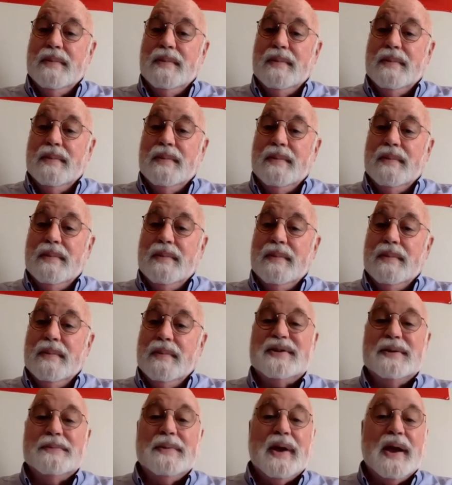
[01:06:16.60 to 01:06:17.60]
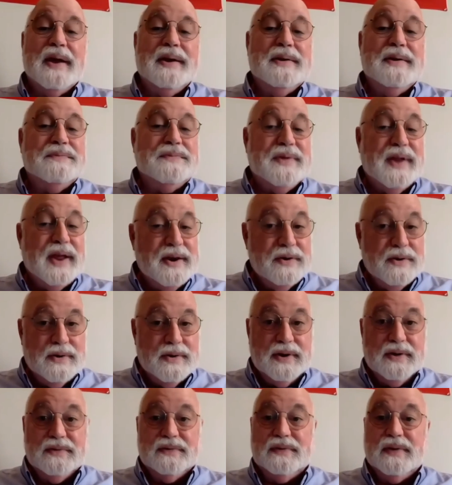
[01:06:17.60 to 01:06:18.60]
provide some kind of
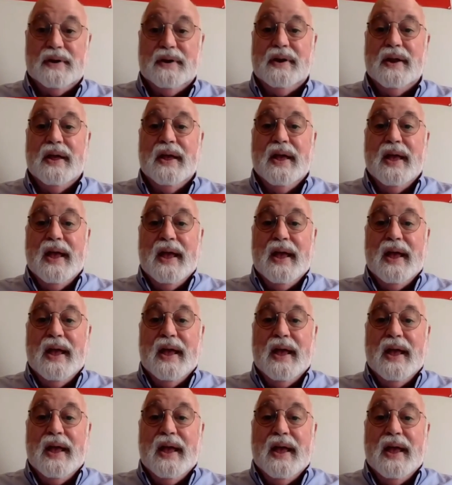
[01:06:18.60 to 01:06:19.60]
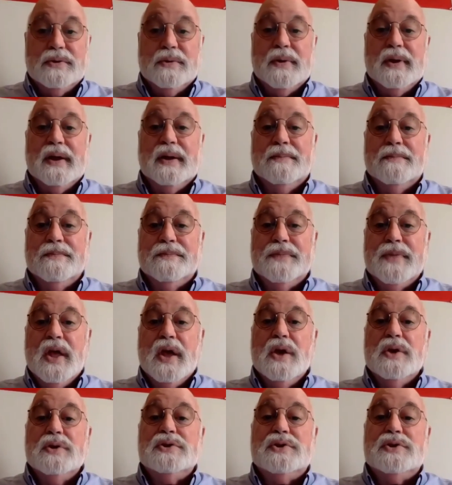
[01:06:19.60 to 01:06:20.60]
tenderness and nurturing,
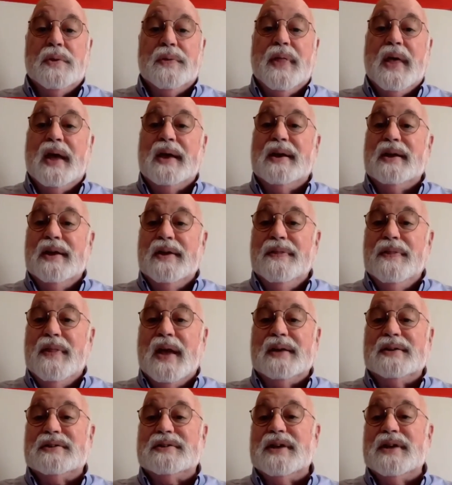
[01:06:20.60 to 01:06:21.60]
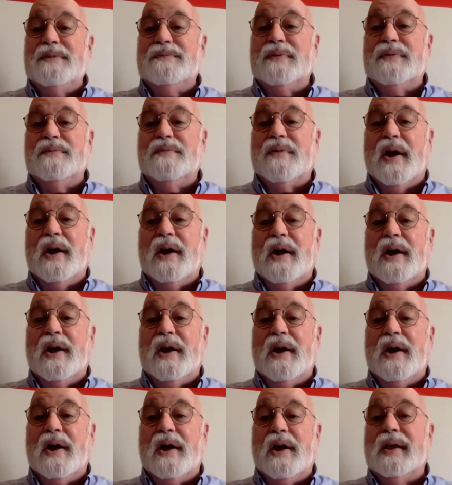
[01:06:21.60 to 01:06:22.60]
so that in that safe
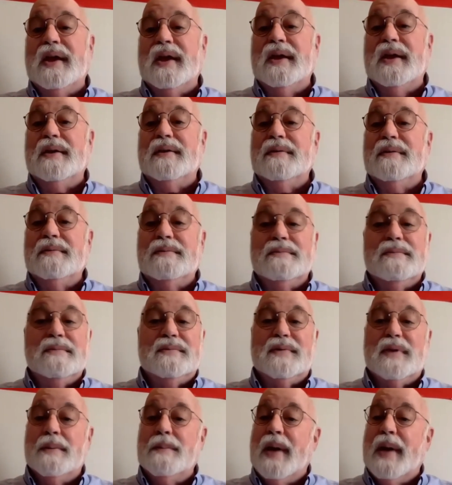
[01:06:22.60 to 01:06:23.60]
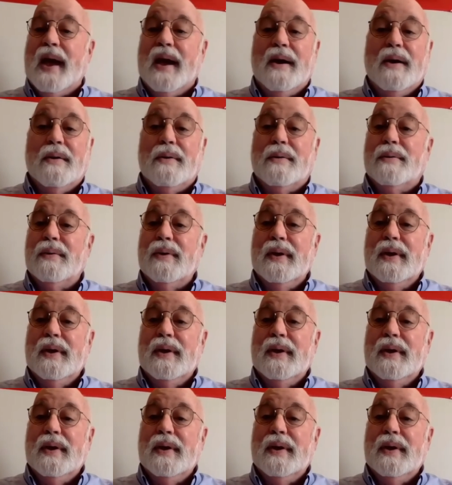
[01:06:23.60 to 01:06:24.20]
environment they can somehow